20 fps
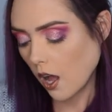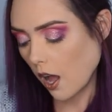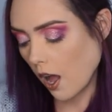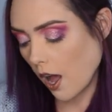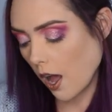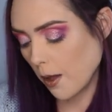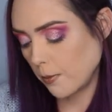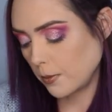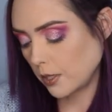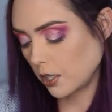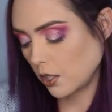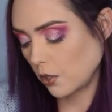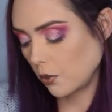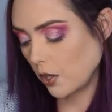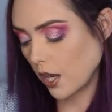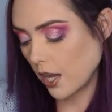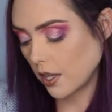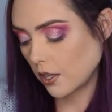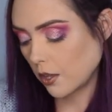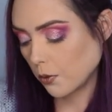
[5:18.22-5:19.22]
Um, so you
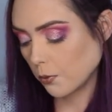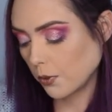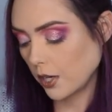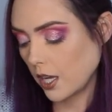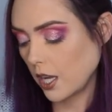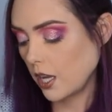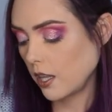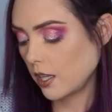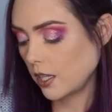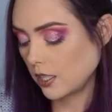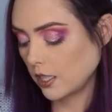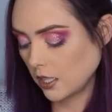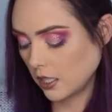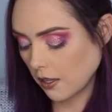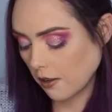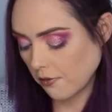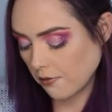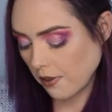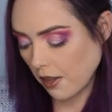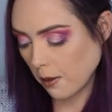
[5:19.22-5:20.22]
get three. This
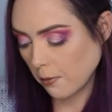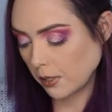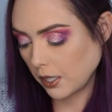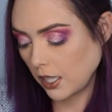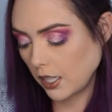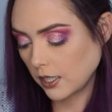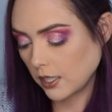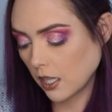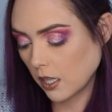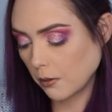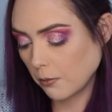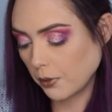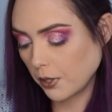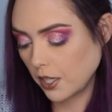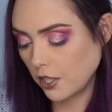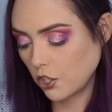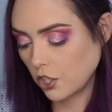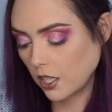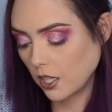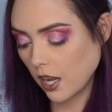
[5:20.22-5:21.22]
is Family
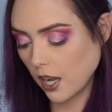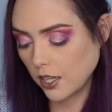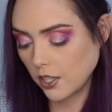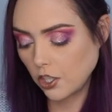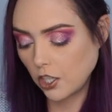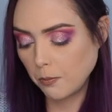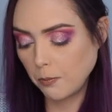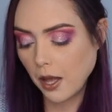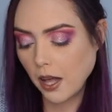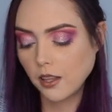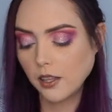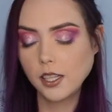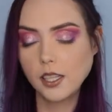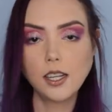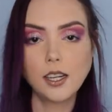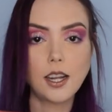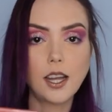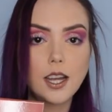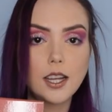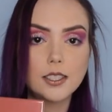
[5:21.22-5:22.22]
Celebration Eye Cheek
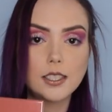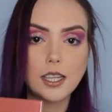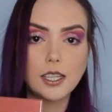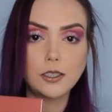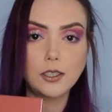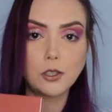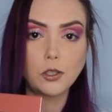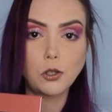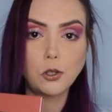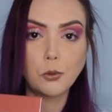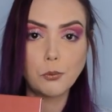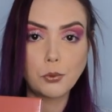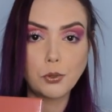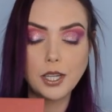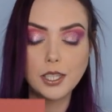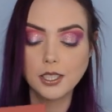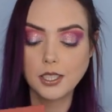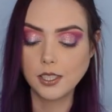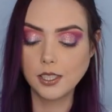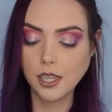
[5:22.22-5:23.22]
Palette. It has a little
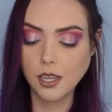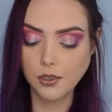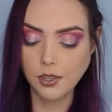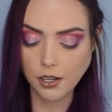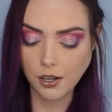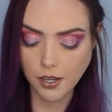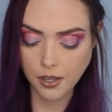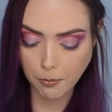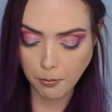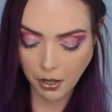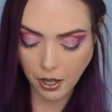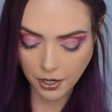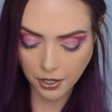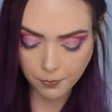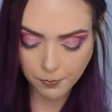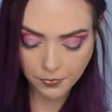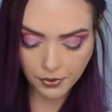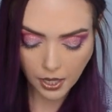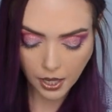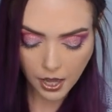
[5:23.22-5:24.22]
present down there at the
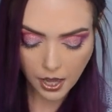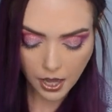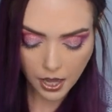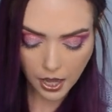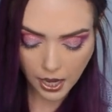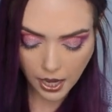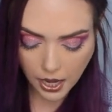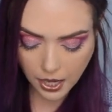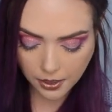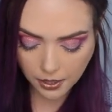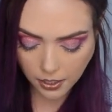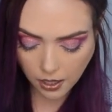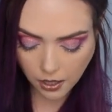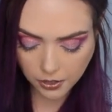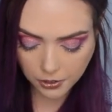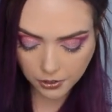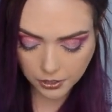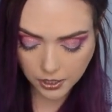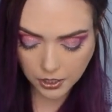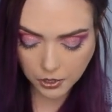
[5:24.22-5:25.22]
bottom. And the
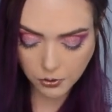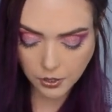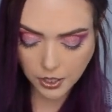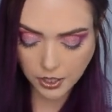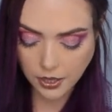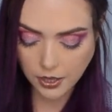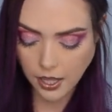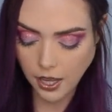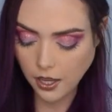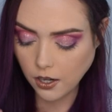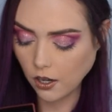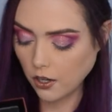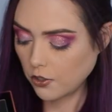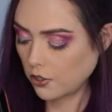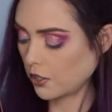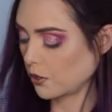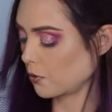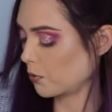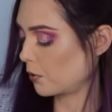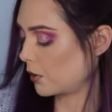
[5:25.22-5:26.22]
colors that you get in that are
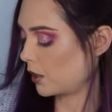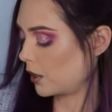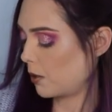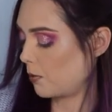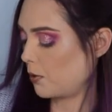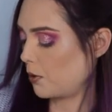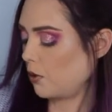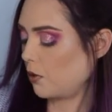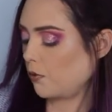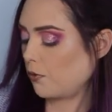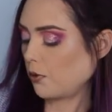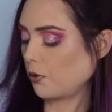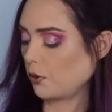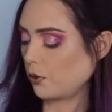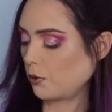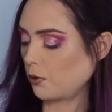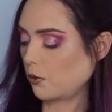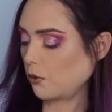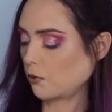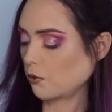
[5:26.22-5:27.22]
just really
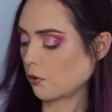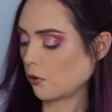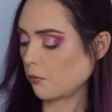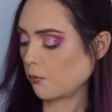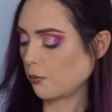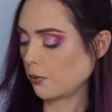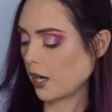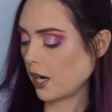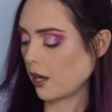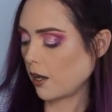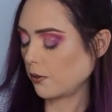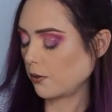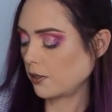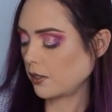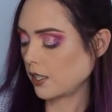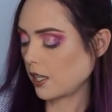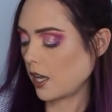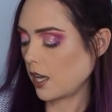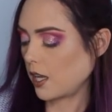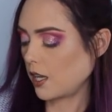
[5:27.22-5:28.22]
beautiful neutral
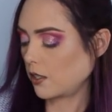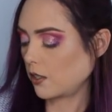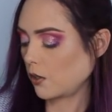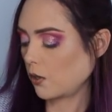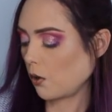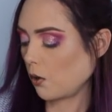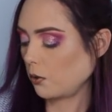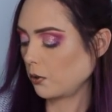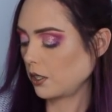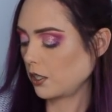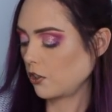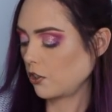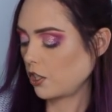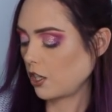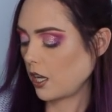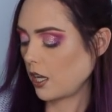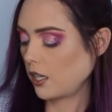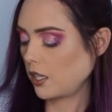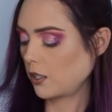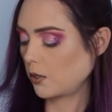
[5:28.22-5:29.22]
browns and golden
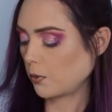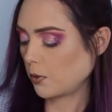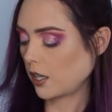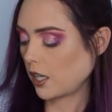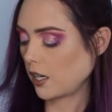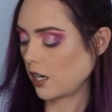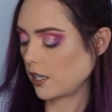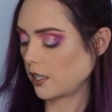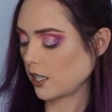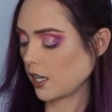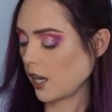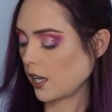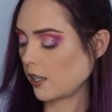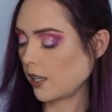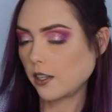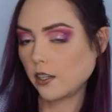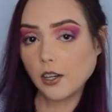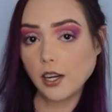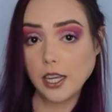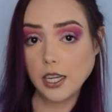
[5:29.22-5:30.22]
shades with a nice
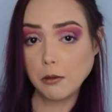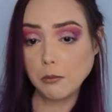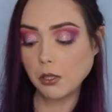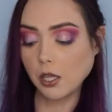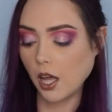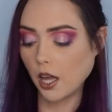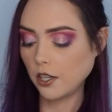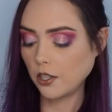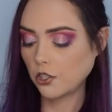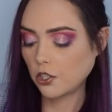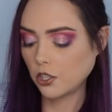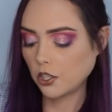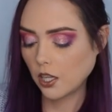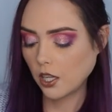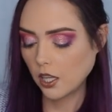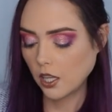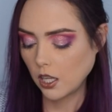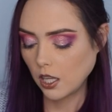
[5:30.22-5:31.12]
highlighter and a blush.